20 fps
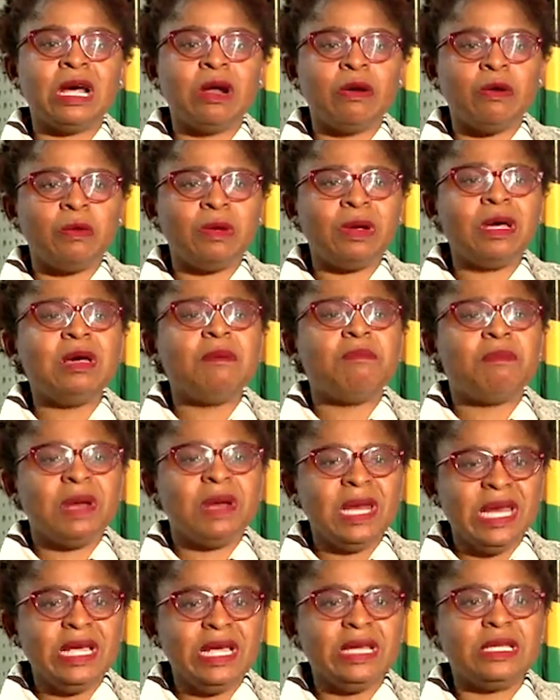I'll
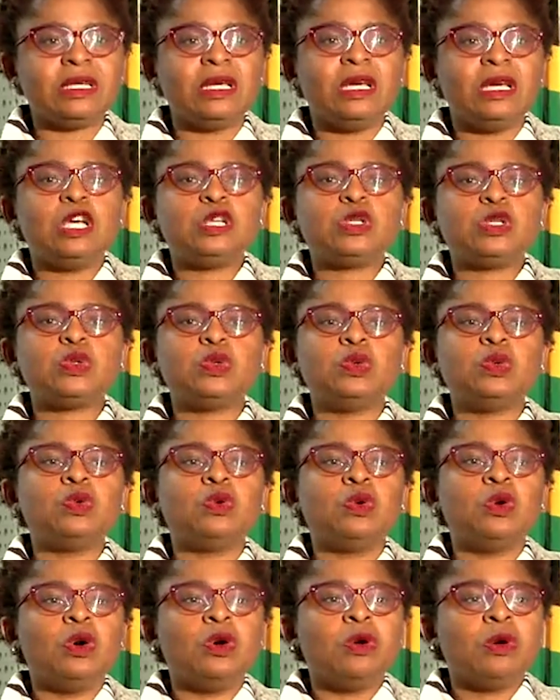plead to
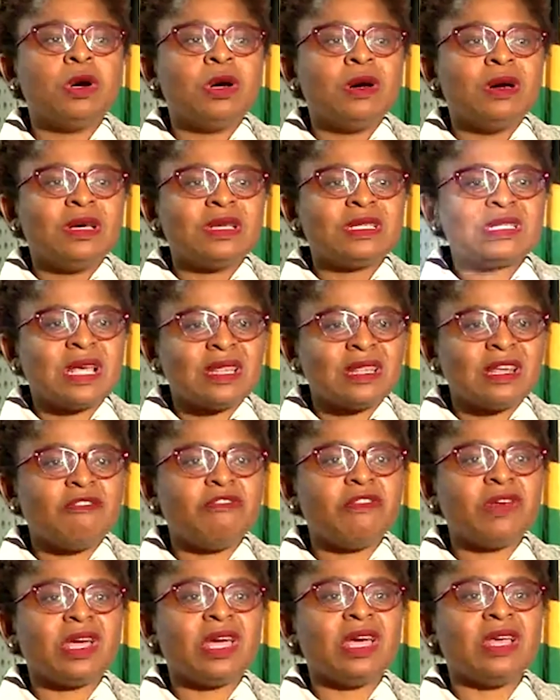South
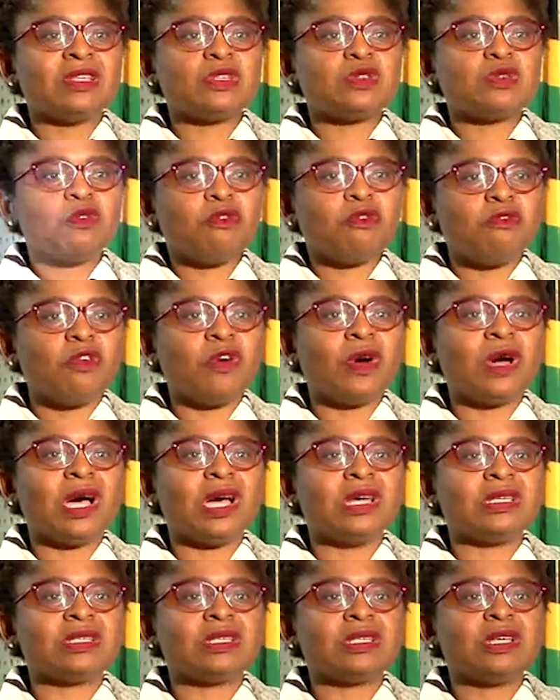Africans to
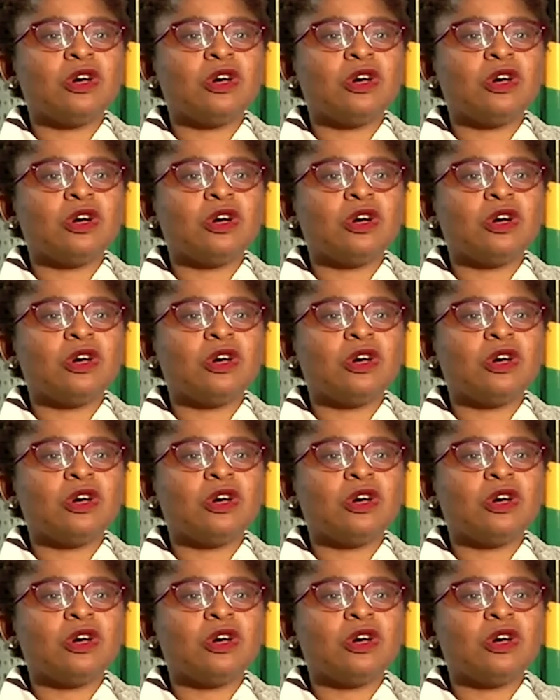focus